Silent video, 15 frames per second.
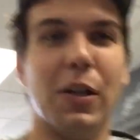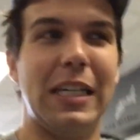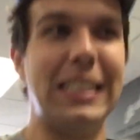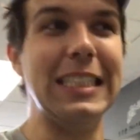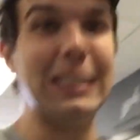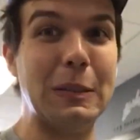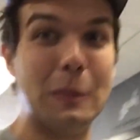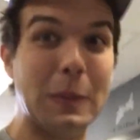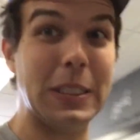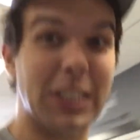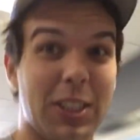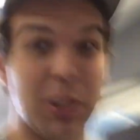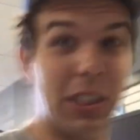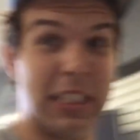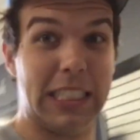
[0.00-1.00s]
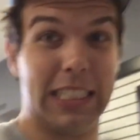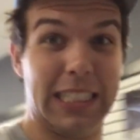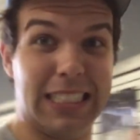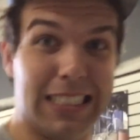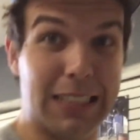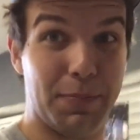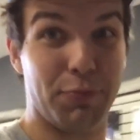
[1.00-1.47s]
I'm way too dang
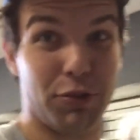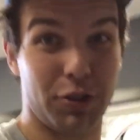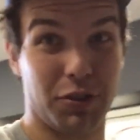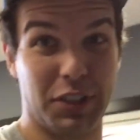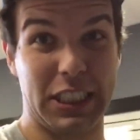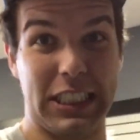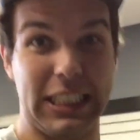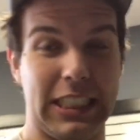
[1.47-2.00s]
hyper right